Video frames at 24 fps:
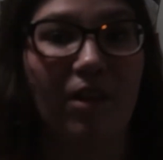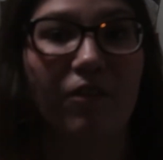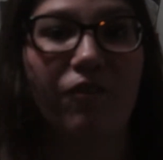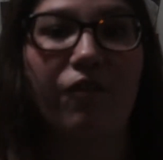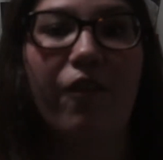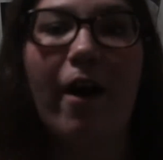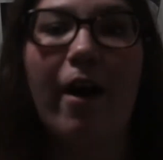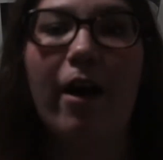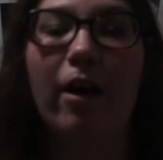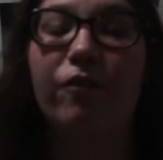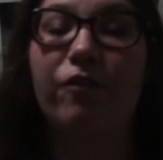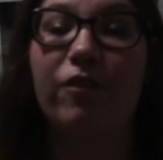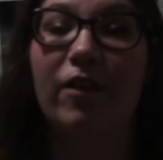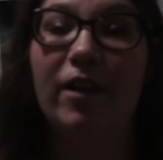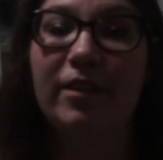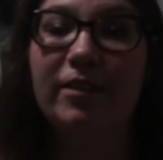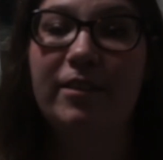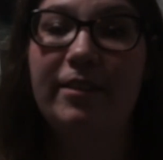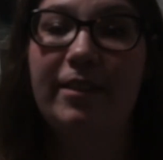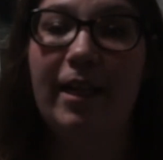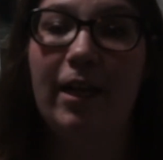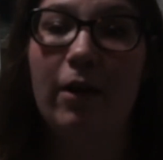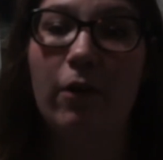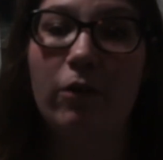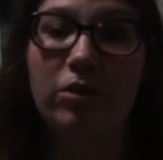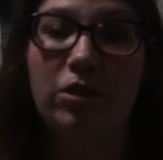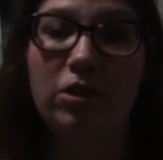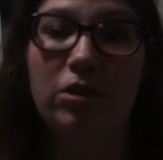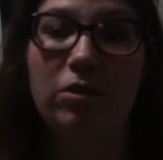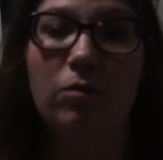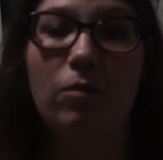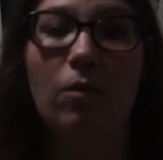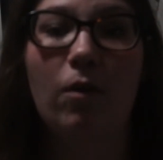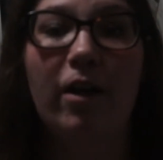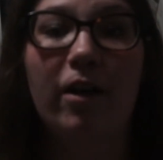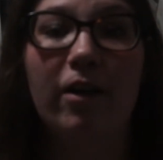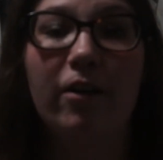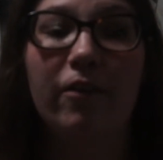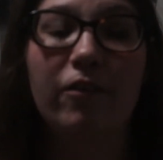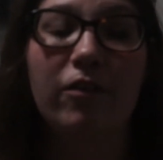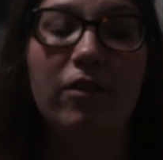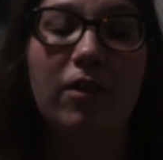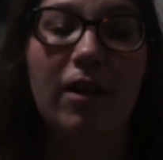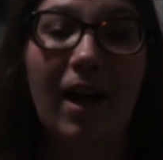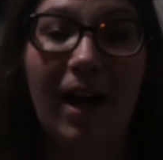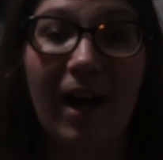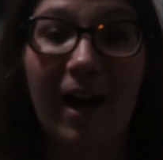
The Final Frontier, which is one of